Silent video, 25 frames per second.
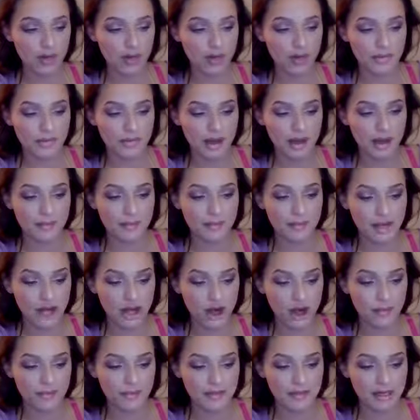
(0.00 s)
I'm going
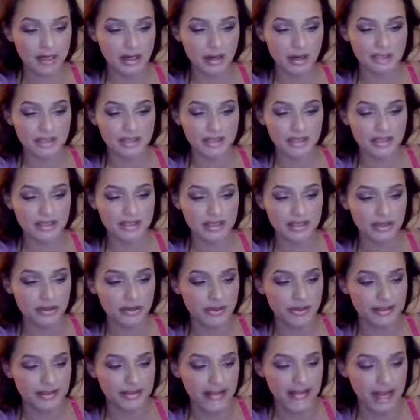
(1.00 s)
to open it up so I can tell
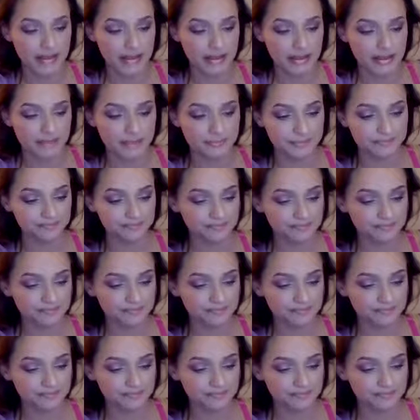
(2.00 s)
you exactly.